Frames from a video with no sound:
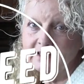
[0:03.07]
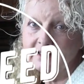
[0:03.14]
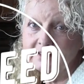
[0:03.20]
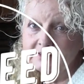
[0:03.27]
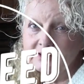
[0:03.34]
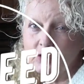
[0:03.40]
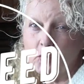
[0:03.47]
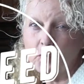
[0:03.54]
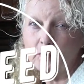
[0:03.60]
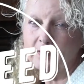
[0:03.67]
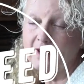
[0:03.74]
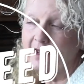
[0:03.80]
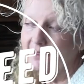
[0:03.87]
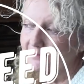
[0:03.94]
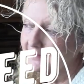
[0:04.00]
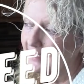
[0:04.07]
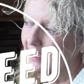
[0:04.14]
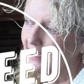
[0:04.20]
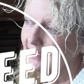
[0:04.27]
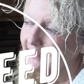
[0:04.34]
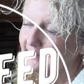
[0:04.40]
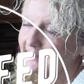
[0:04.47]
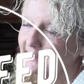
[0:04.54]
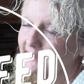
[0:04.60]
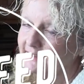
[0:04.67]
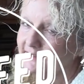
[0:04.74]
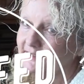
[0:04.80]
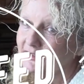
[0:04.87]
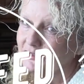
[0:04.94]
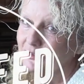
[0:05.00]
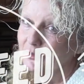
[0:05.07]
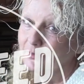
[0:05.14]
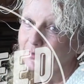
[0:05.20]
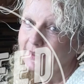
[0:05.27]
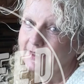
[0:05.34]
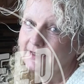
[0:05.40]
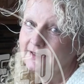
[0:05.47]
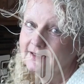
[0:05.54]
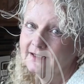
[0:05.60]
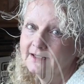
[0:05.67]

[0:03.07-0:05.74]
It's cold outside, it's snowy,